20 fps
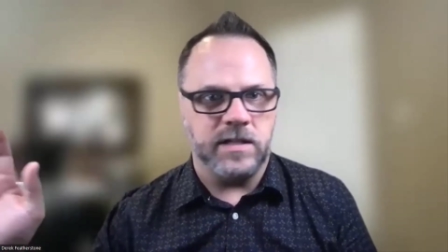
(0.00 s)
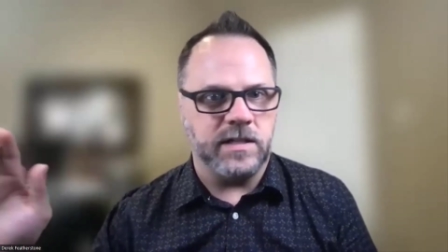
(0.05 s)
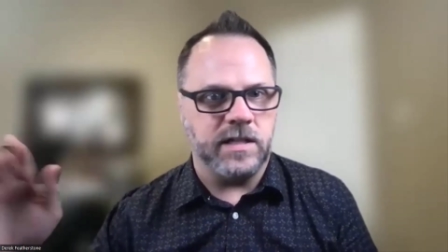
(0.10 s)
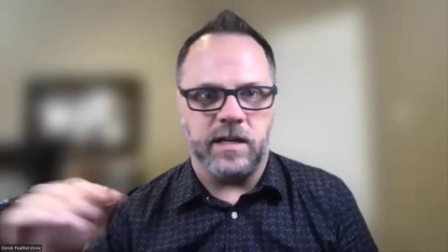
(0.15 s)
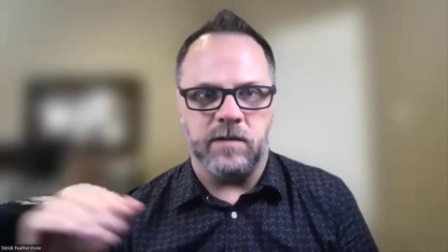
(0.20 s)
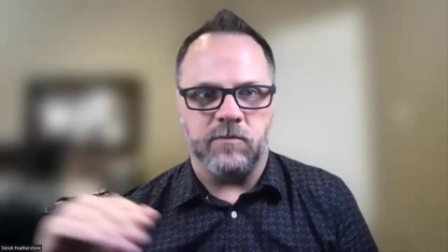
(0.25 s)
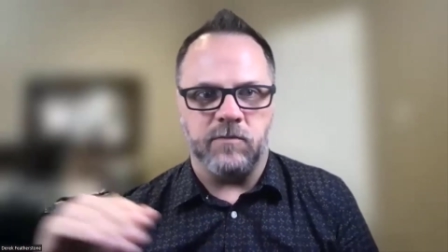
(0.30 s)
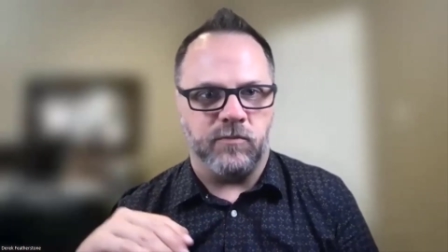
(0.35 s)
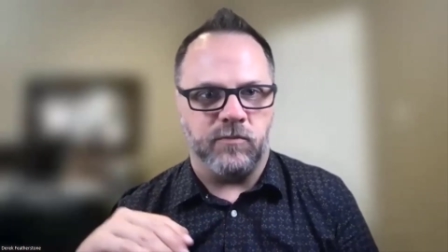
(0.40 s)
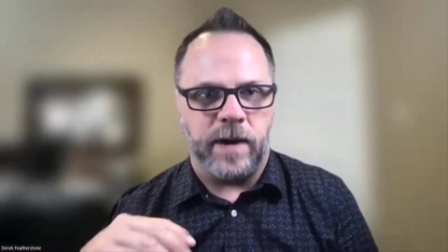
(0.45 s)
It
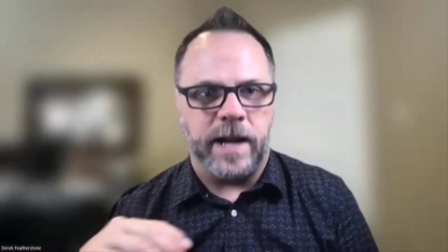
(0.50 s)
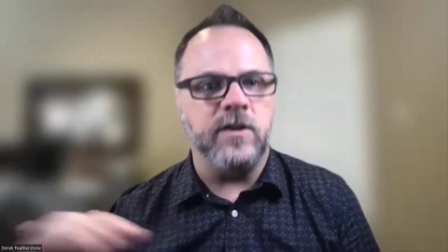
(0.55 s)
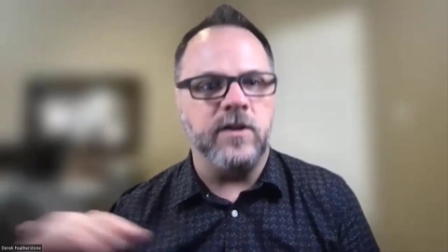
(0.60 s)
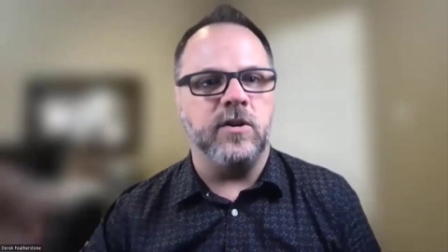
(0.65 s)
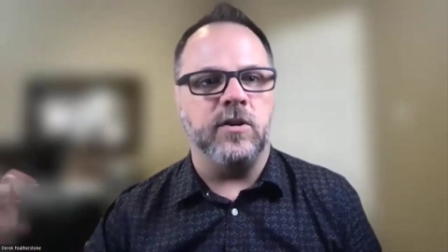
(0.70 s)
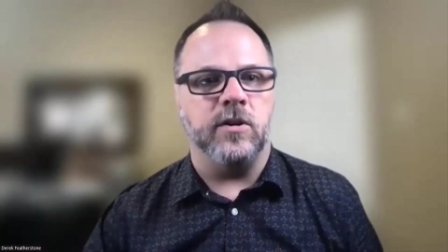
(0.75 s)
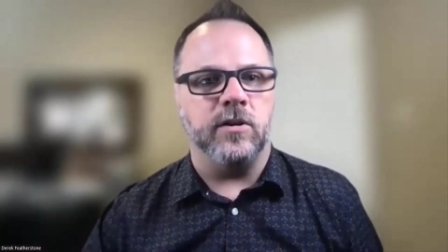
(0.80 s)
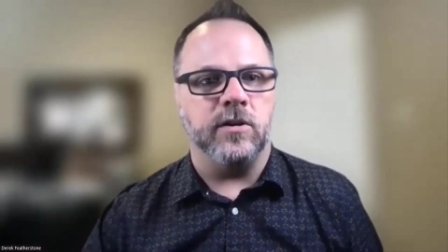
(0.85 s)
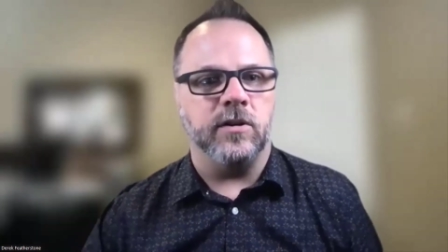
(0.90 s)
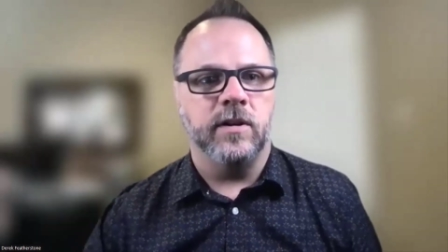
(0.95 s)
didn't
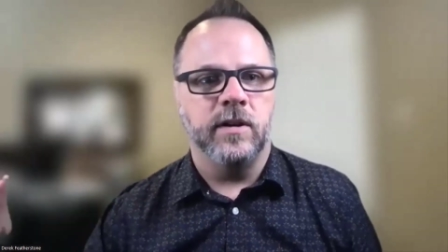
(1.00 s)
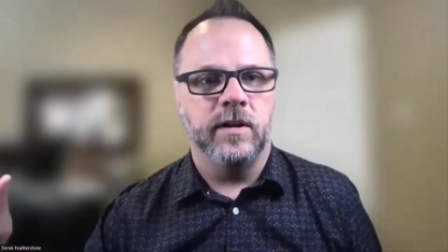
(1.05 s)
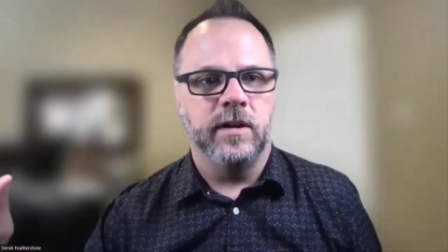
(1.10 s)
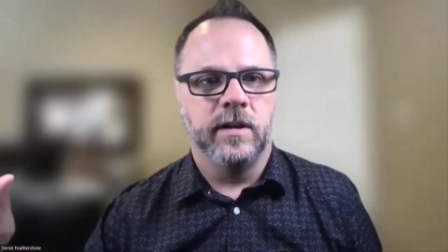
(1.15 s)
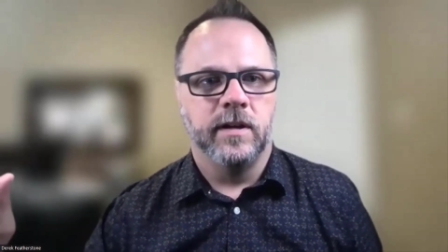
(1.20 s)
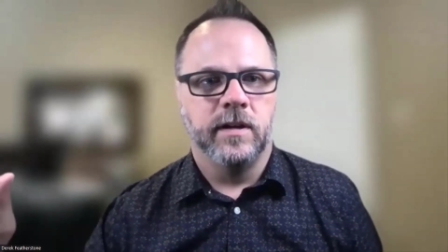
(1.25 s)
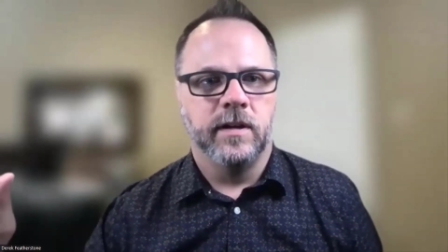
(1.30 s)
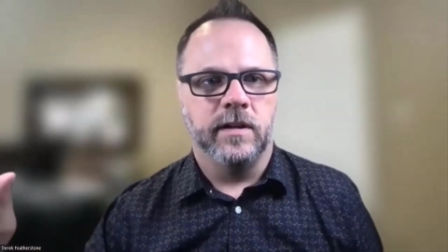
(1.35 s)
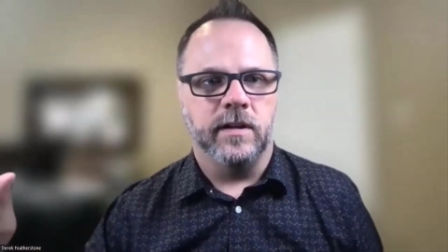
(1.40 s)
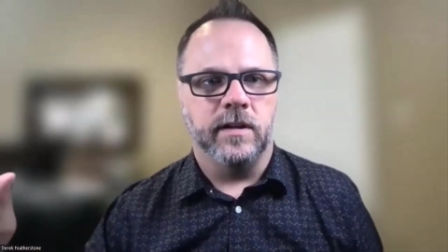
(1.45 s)
render
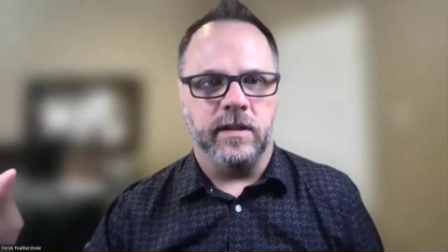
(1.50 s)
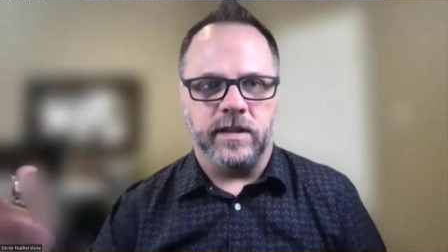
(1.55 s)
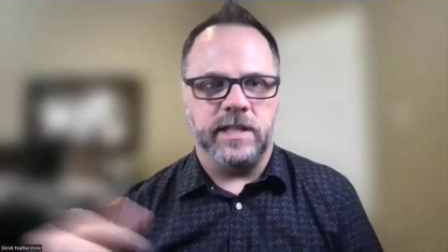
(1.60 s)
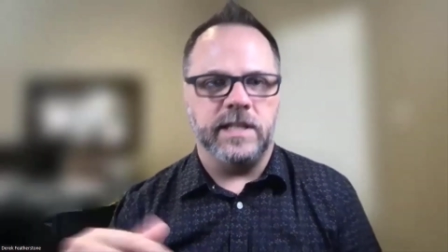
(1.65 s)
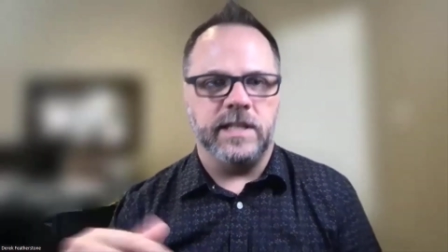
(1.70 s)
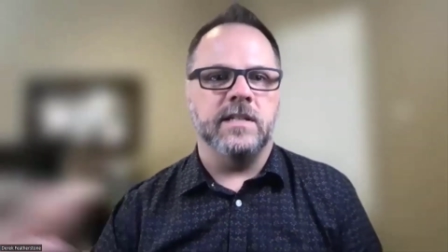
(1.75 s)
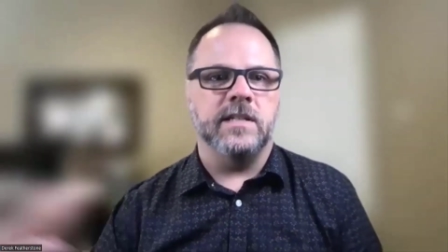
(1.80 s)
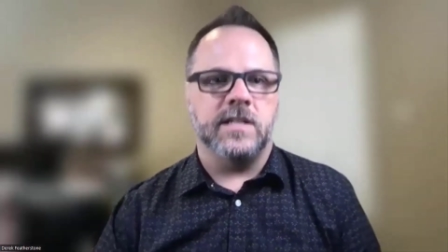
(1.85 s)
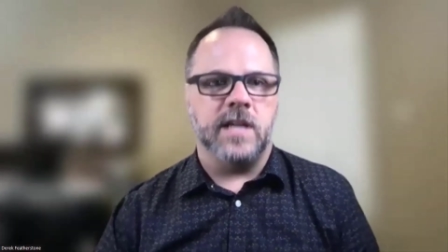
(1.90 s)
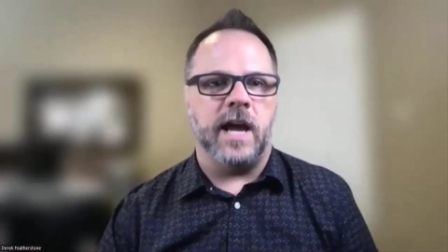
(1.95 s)
the
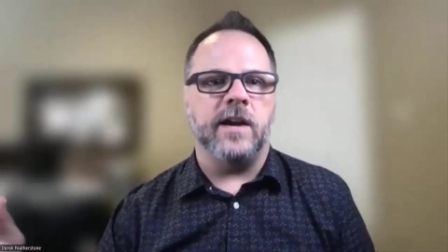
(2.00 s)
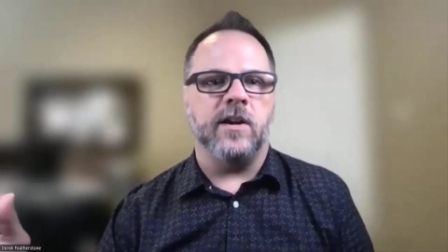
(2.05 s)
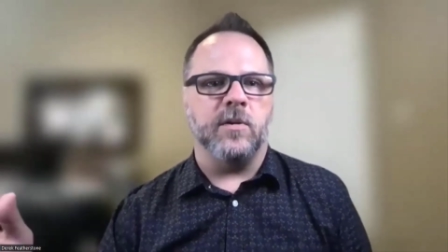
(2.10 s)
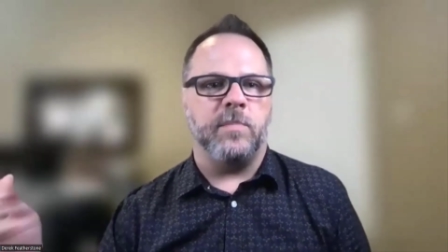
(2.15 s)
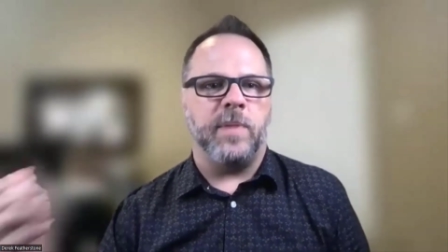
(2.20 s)
entire